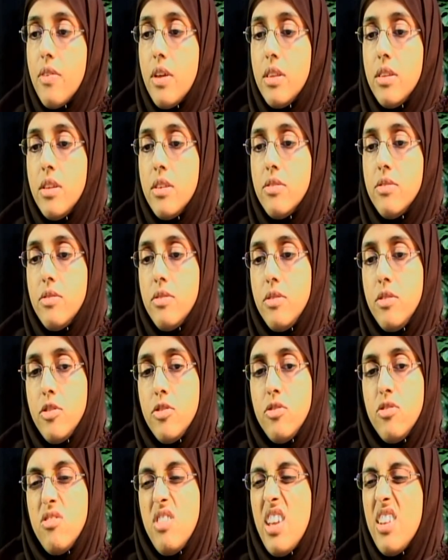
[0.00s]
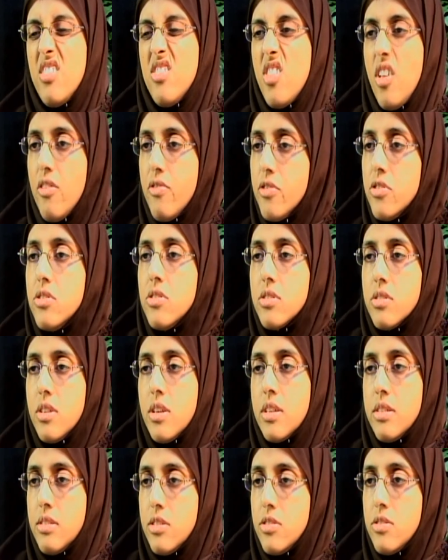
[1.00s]
that this is not a selfish
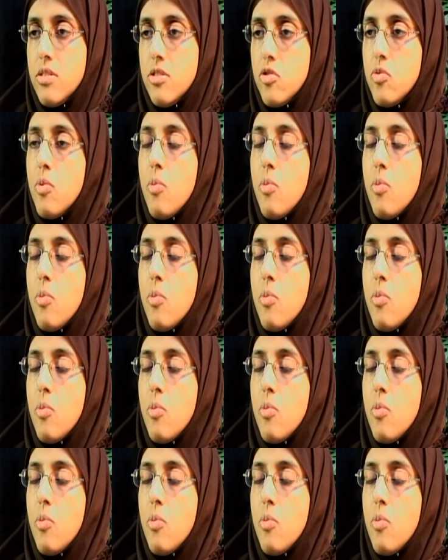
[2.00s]
existence.